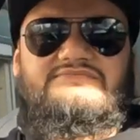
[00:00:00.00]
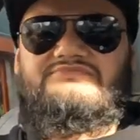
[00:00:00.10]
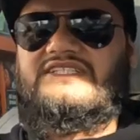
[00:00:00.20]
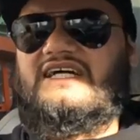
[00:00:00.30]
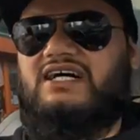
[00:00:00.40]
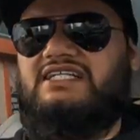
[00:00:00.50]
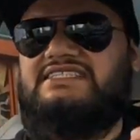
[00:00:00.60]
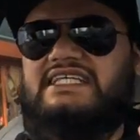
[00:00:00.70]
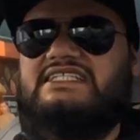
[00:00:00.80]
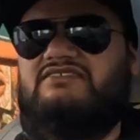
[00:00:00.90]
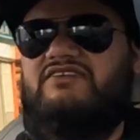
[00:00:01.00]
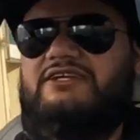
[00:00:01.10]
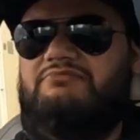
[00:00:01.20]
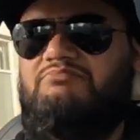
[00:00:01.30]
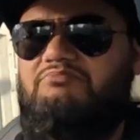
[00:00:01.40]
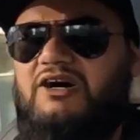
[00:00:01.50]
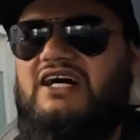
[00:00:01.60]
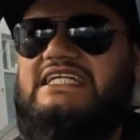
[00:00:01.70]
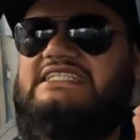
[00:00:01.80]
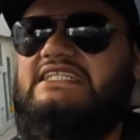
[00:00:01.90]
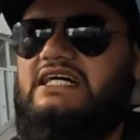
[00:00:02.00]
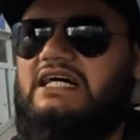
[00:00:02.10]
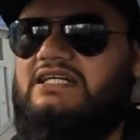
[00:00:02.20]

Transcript: I'd say that's a very minor